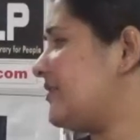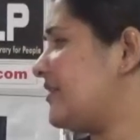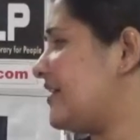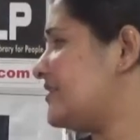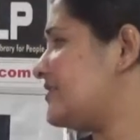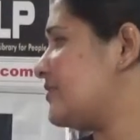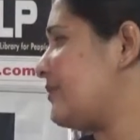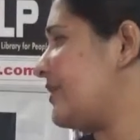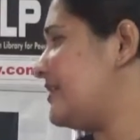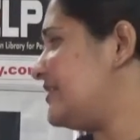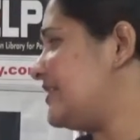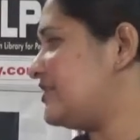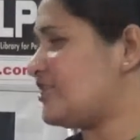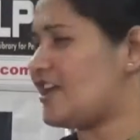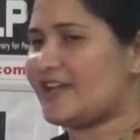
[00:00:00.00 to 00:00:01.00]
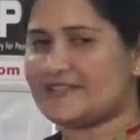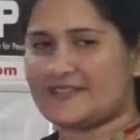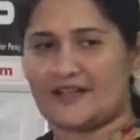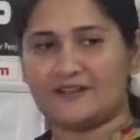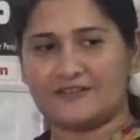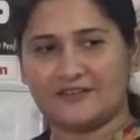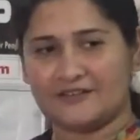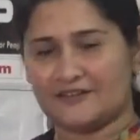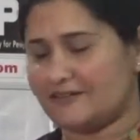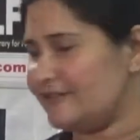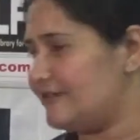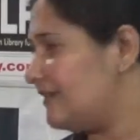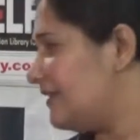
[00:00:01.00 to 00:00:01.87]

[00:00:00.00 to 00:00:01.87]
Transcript: okay, so one day Jack's uncle